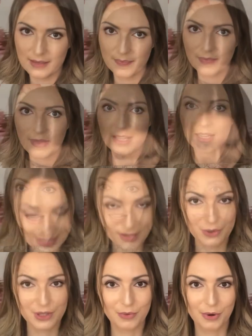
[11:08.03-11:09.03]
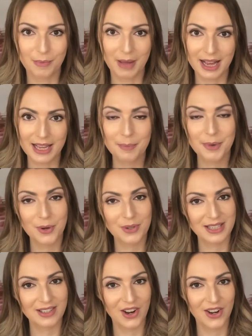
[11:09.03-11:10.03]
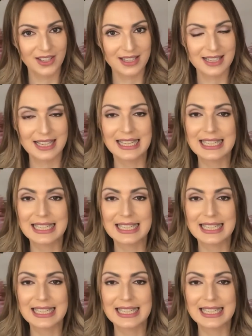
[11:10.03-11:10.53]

Or those were my pros and cons.